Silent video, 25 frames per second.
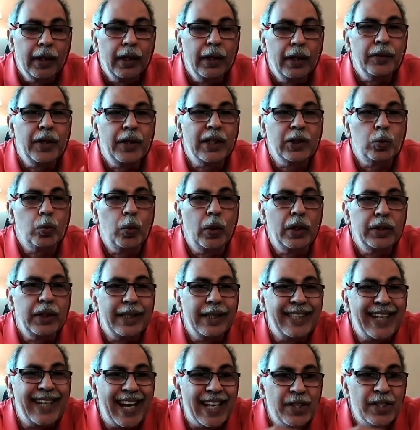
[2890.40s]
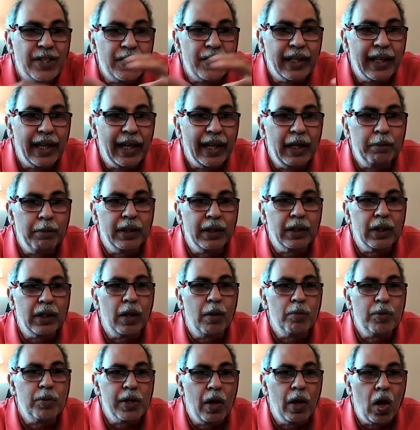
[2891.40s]
That's where the dancing element
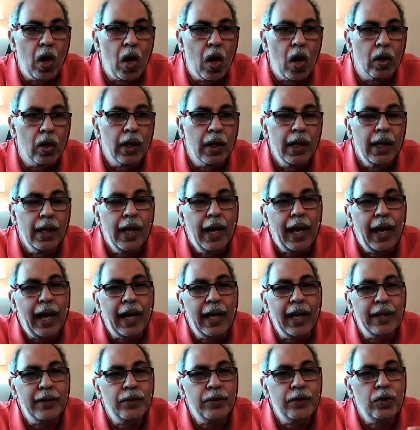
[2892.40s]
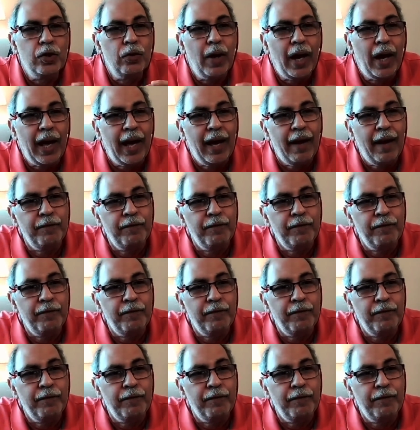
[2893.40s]
comes along. And you have